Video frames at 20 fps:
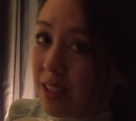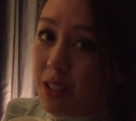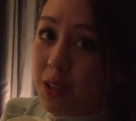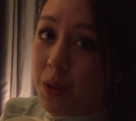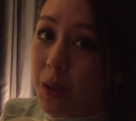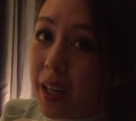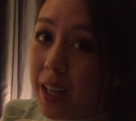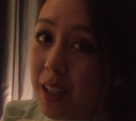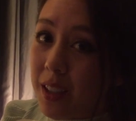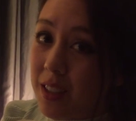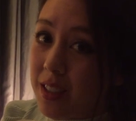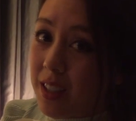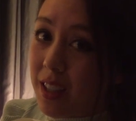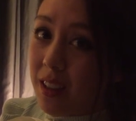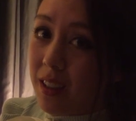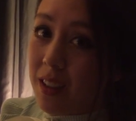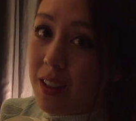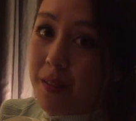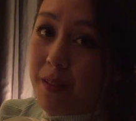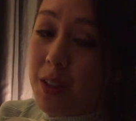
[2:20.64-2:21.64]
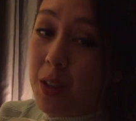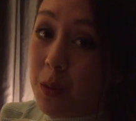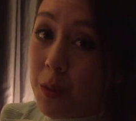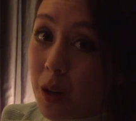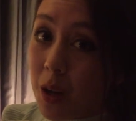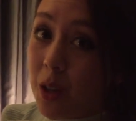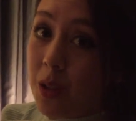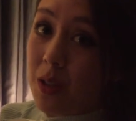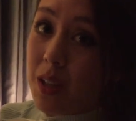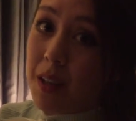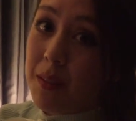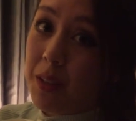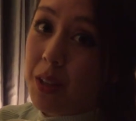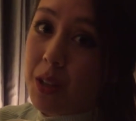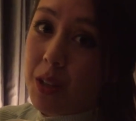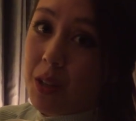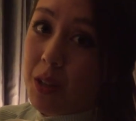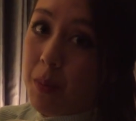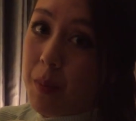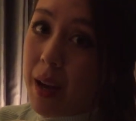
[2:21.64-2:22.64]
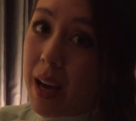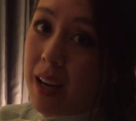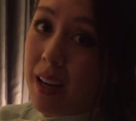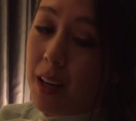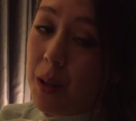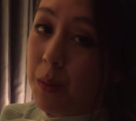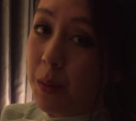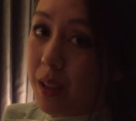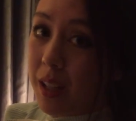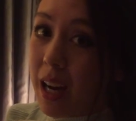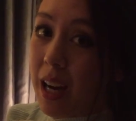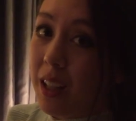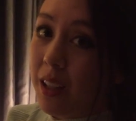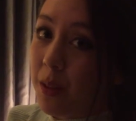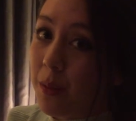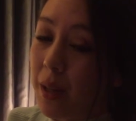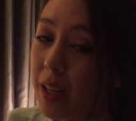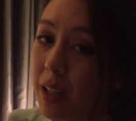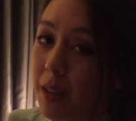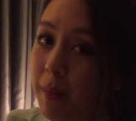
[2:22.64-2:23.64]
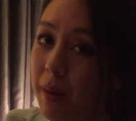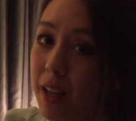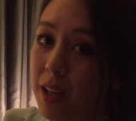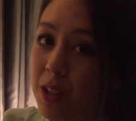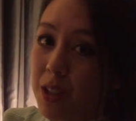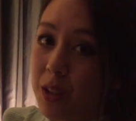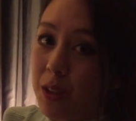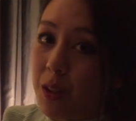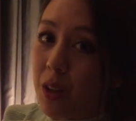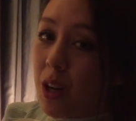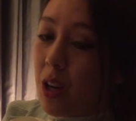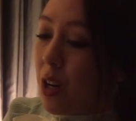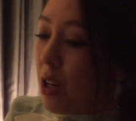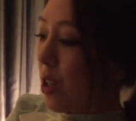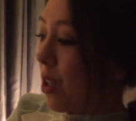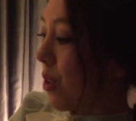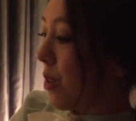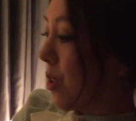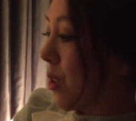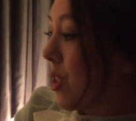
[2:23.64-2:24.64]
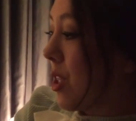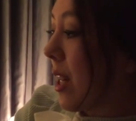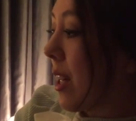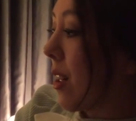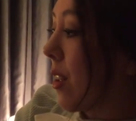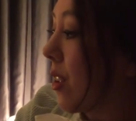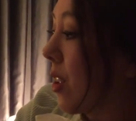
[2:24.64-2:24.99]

that's a quite good deal, and if you are traveling to Japan, I would highly recommend you to check